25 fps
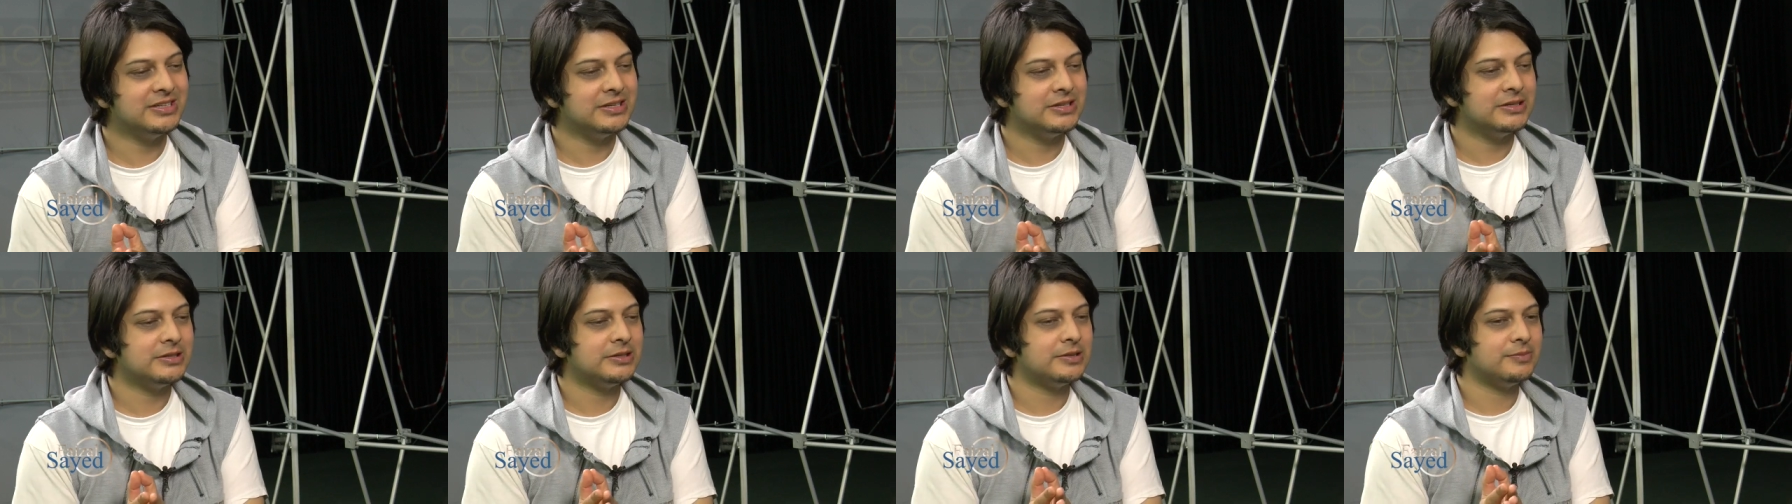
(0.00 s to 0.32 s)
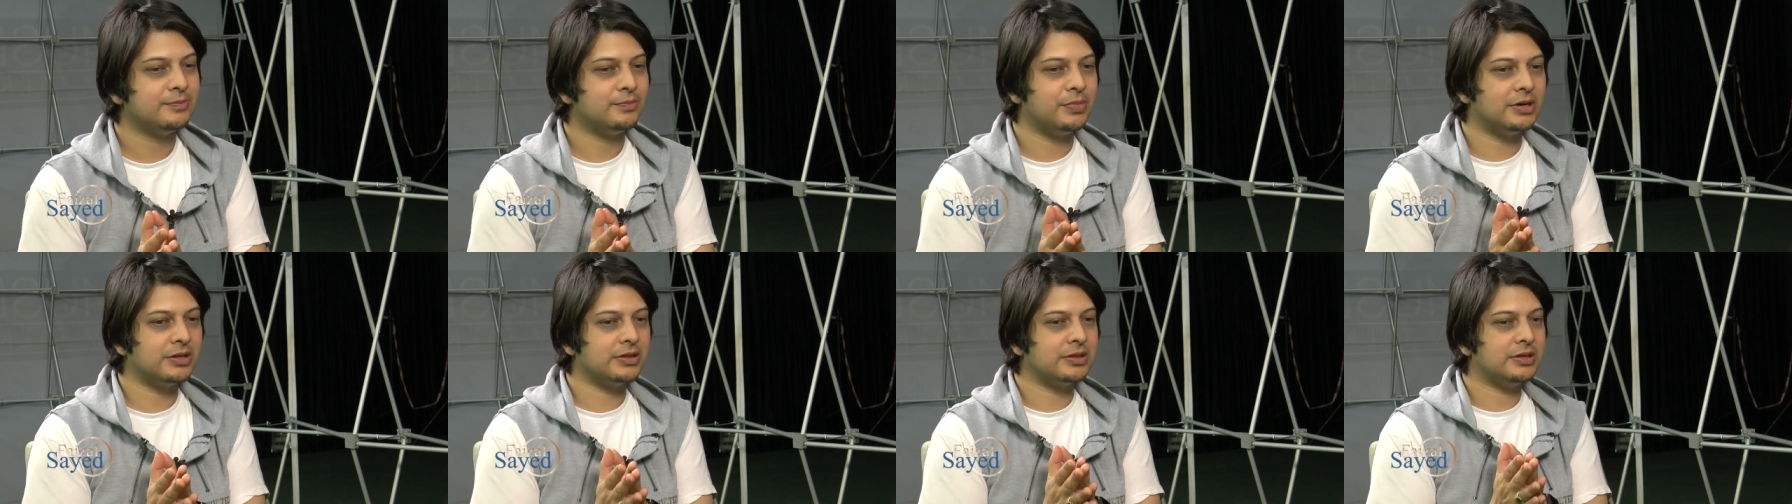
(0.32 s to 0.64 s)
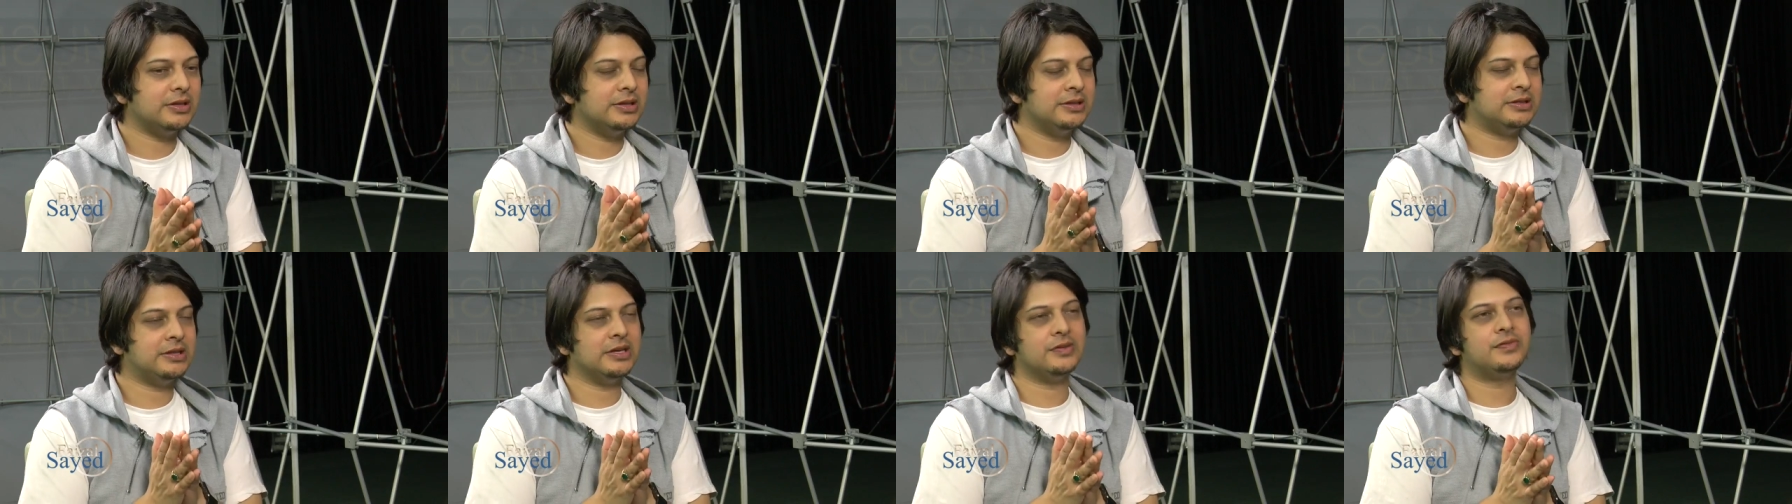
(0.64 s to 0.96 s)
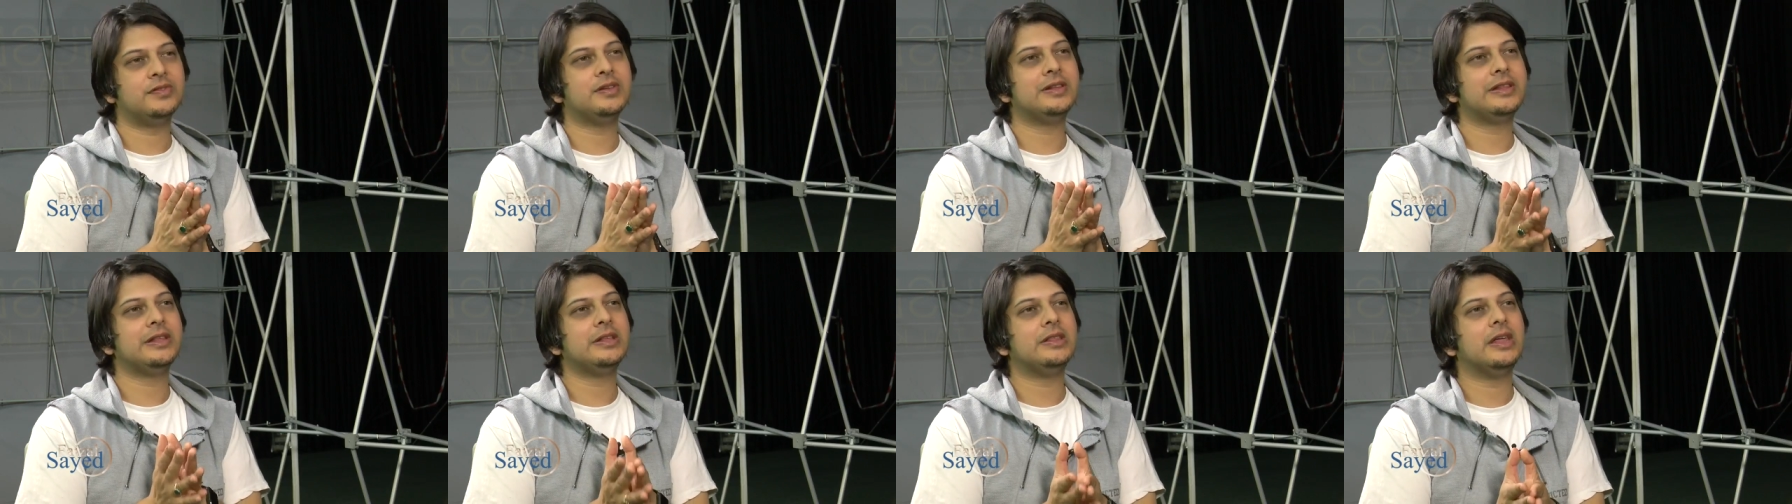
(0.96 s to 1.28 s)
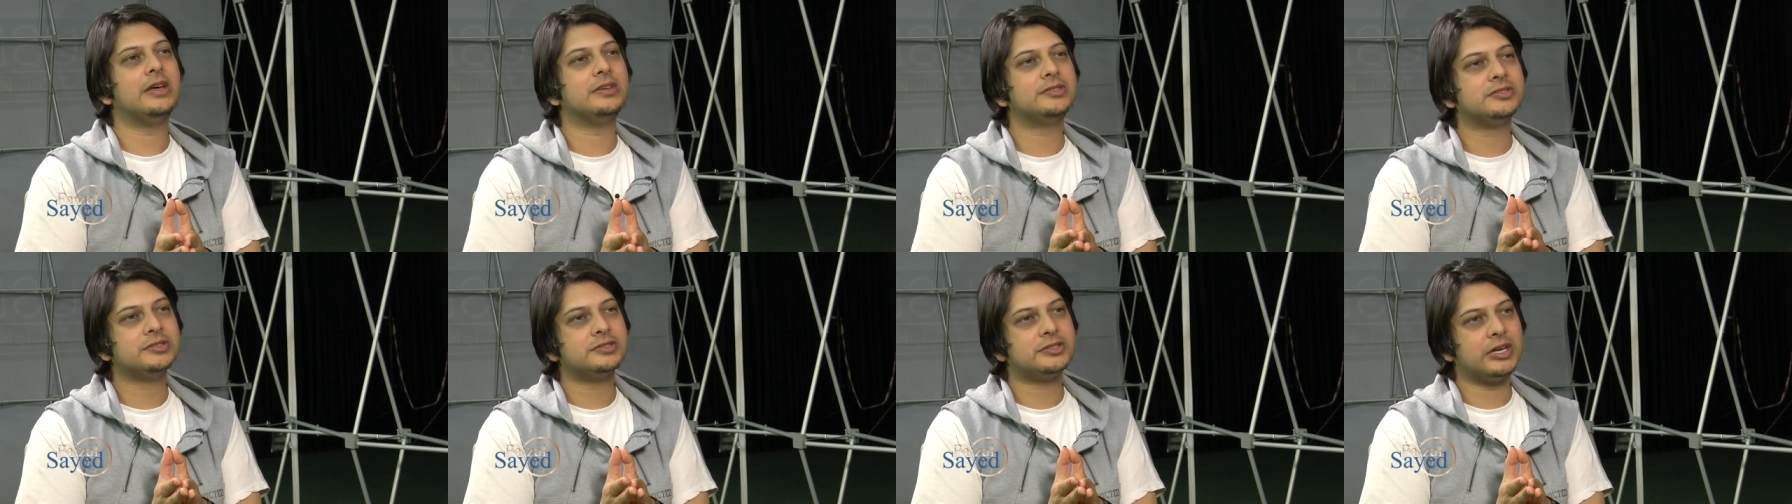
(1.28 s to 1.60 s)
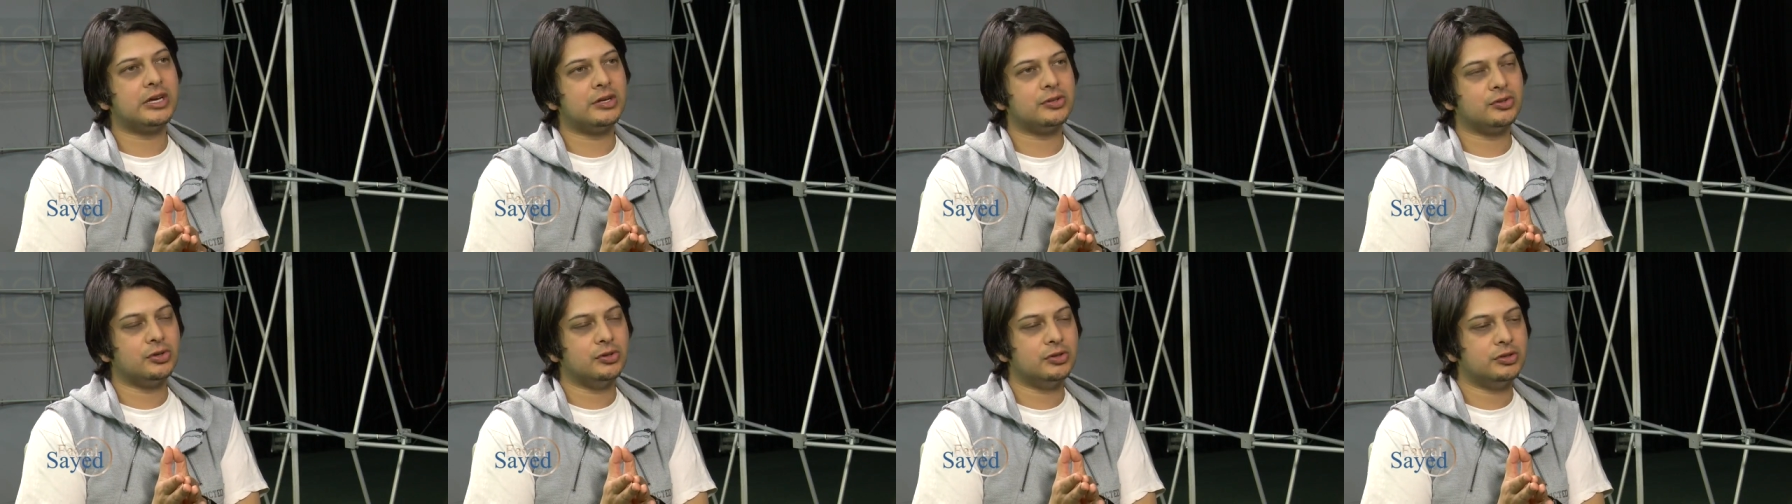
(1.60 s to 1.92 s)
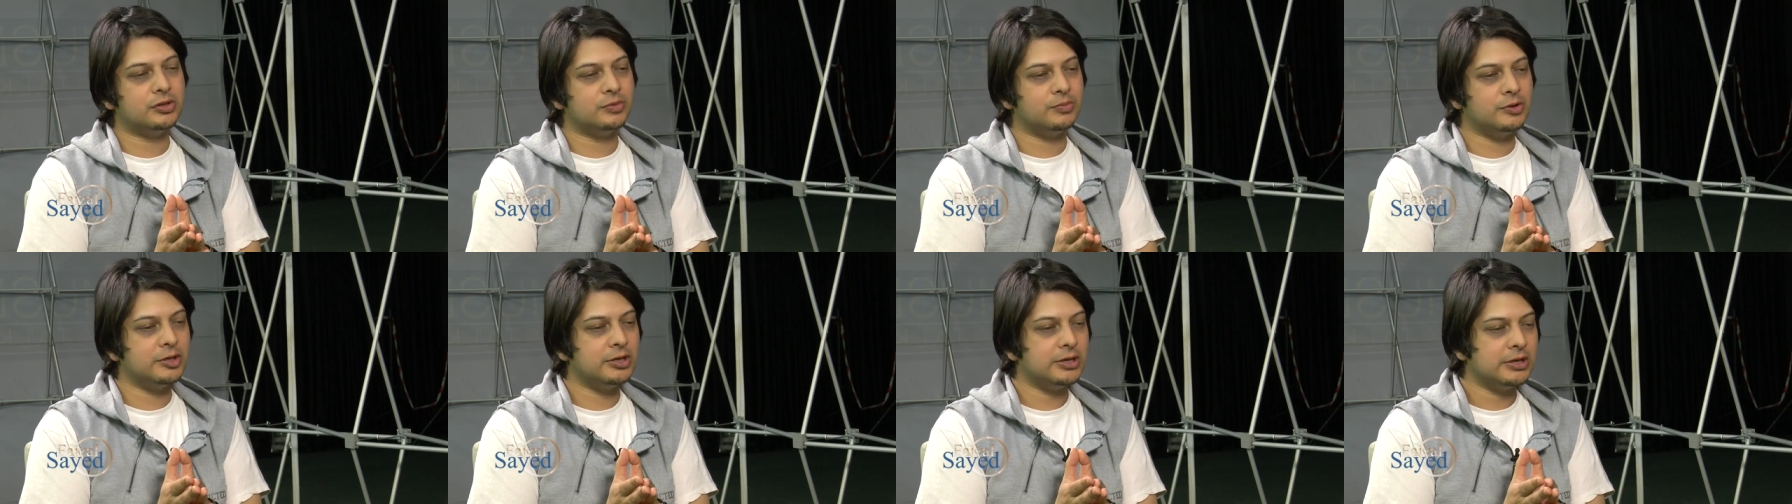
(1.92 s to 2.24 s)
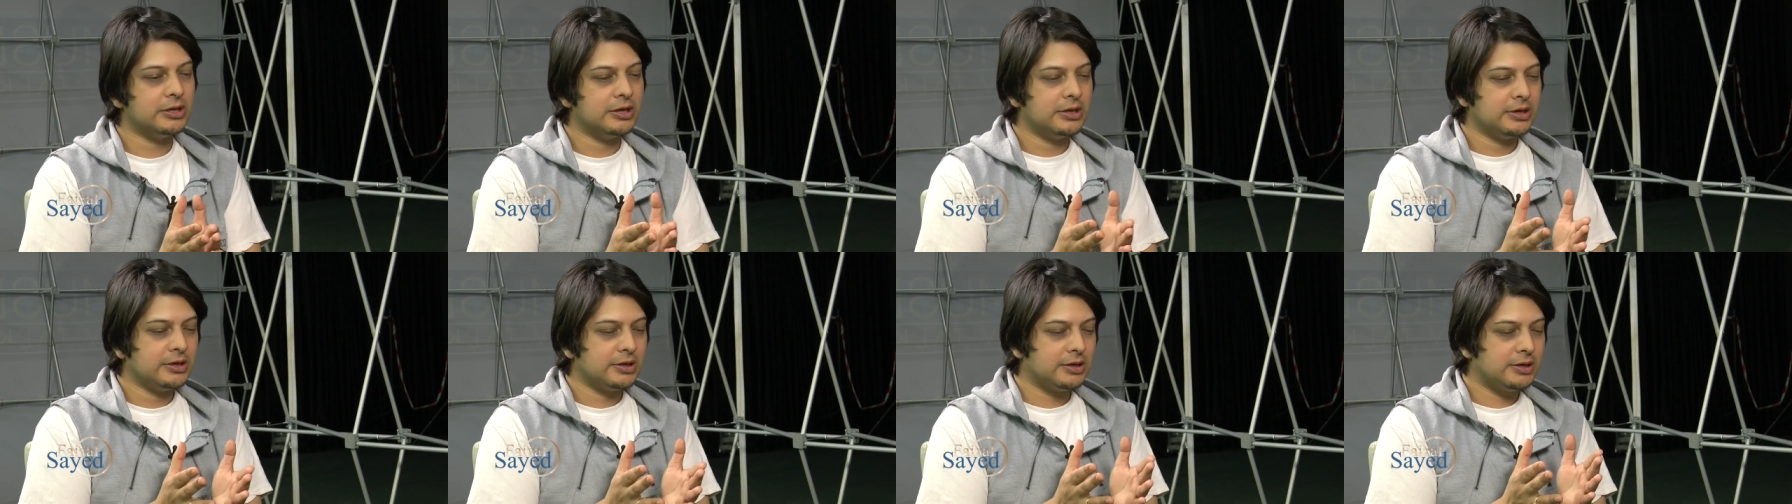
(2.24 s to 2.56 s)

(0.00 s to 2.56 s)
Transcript: Yes. But it definitely doesn't sound good to me.